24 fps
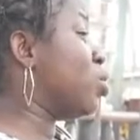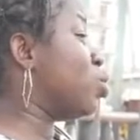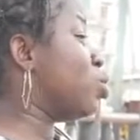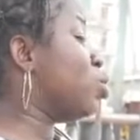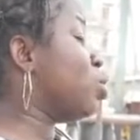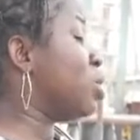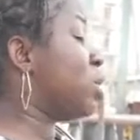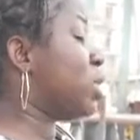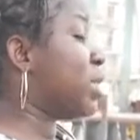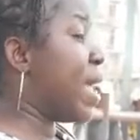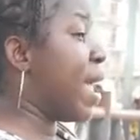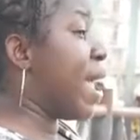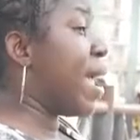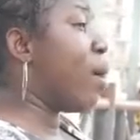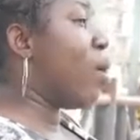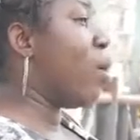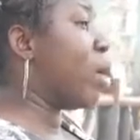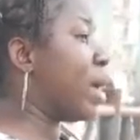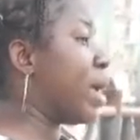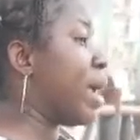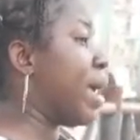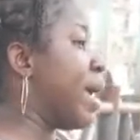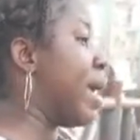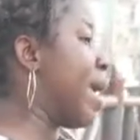to say,
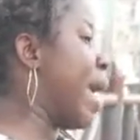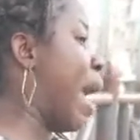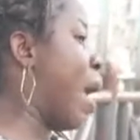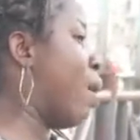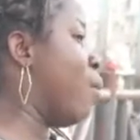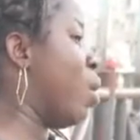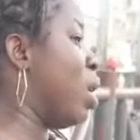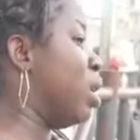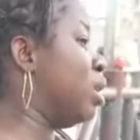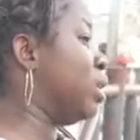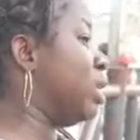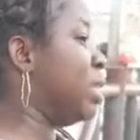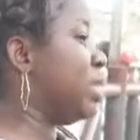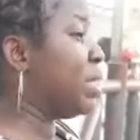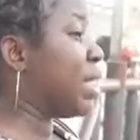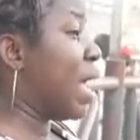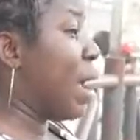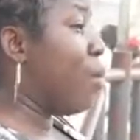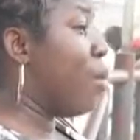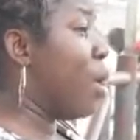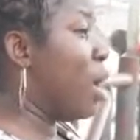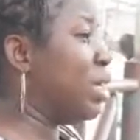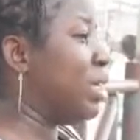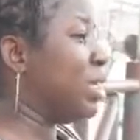okay, I want this,
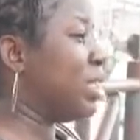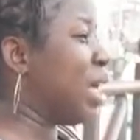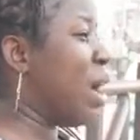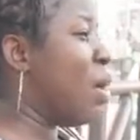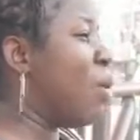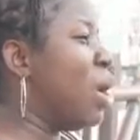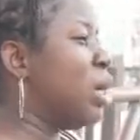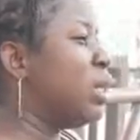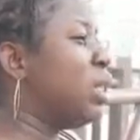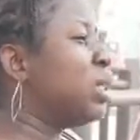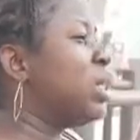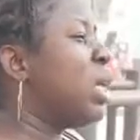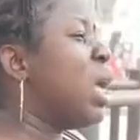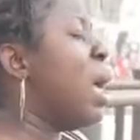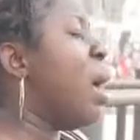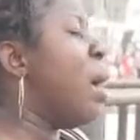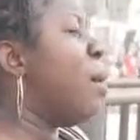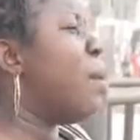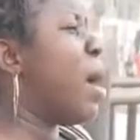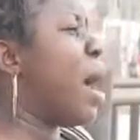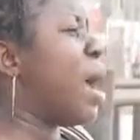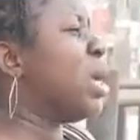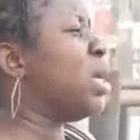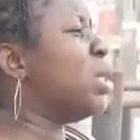I want this, I want this.
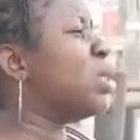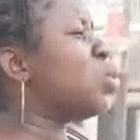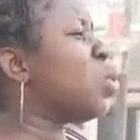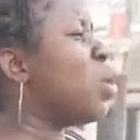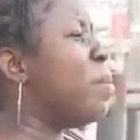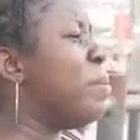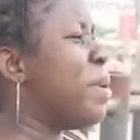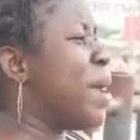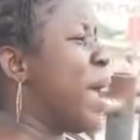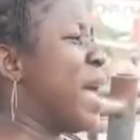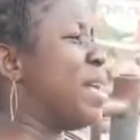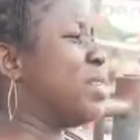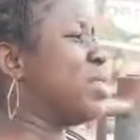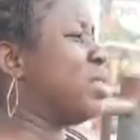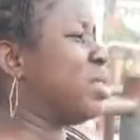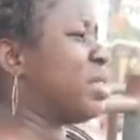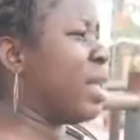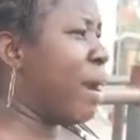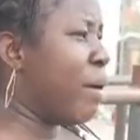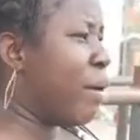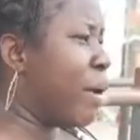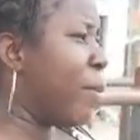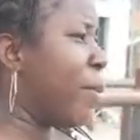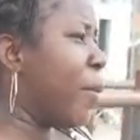But it won't be as
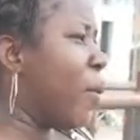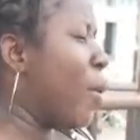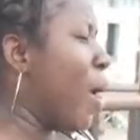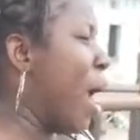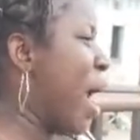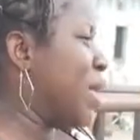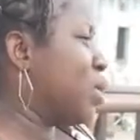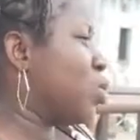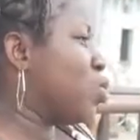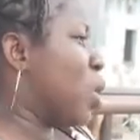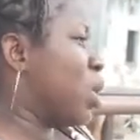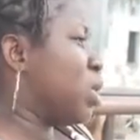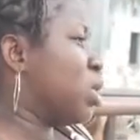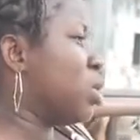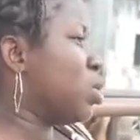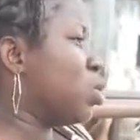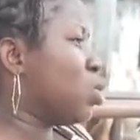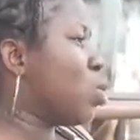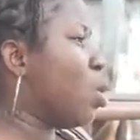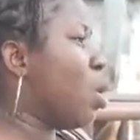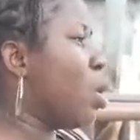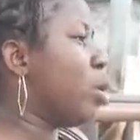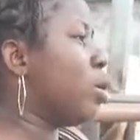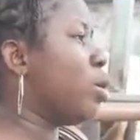terrible as what is
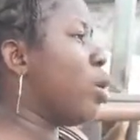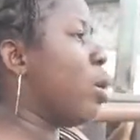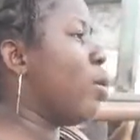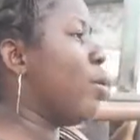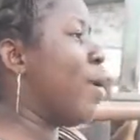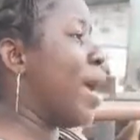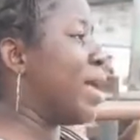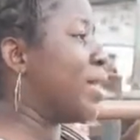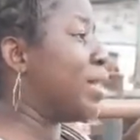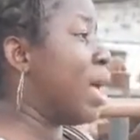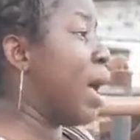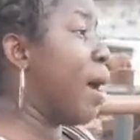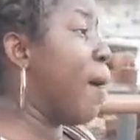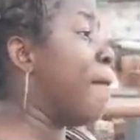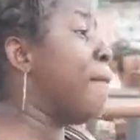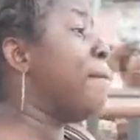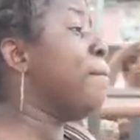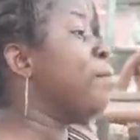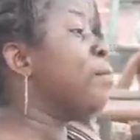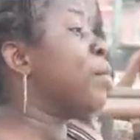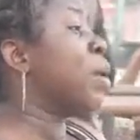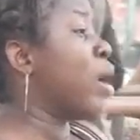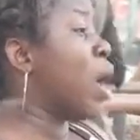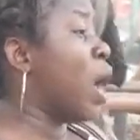going on right now.
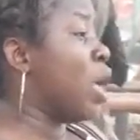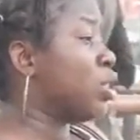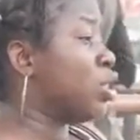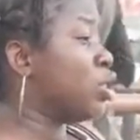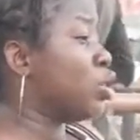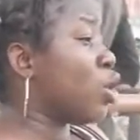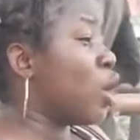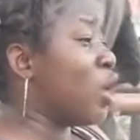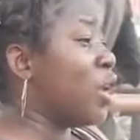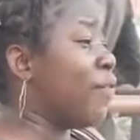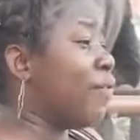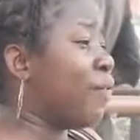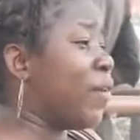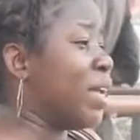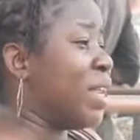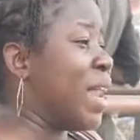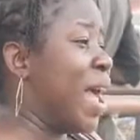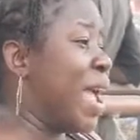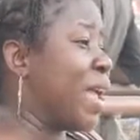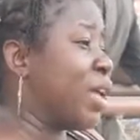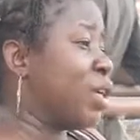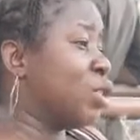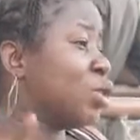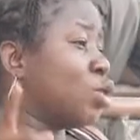Because it only feels
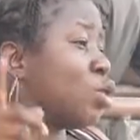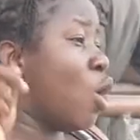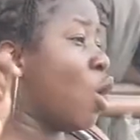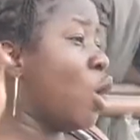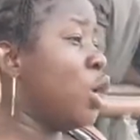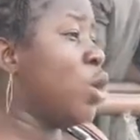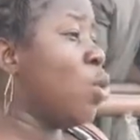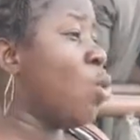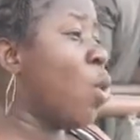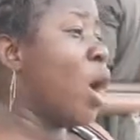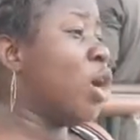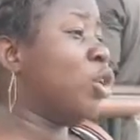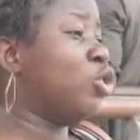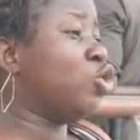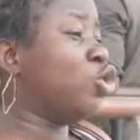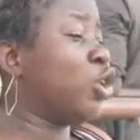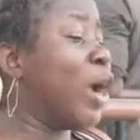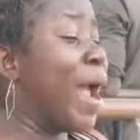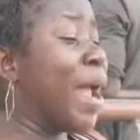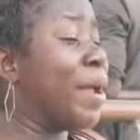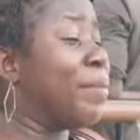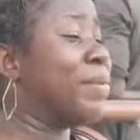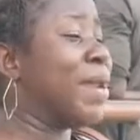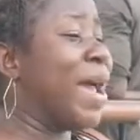like it's only one
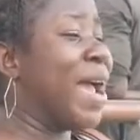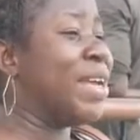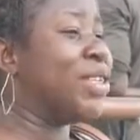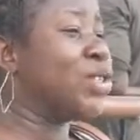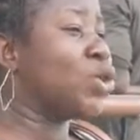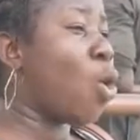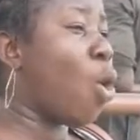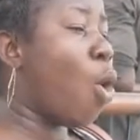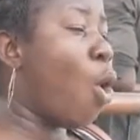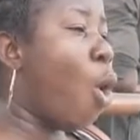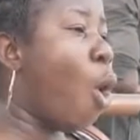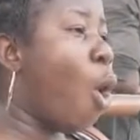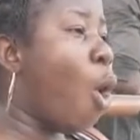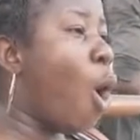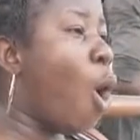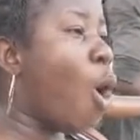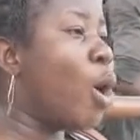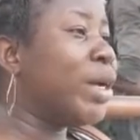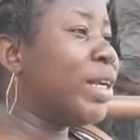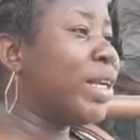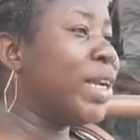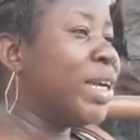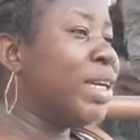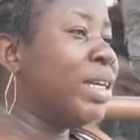tribe that is
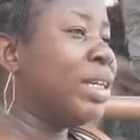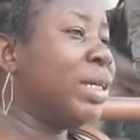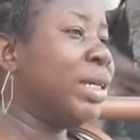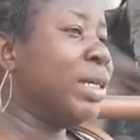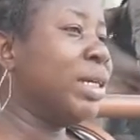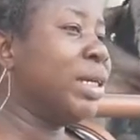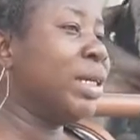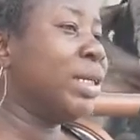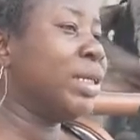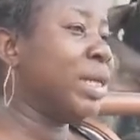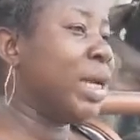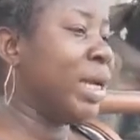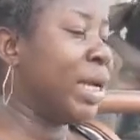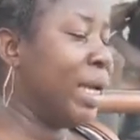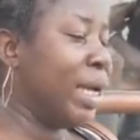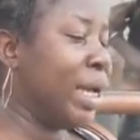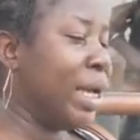holding the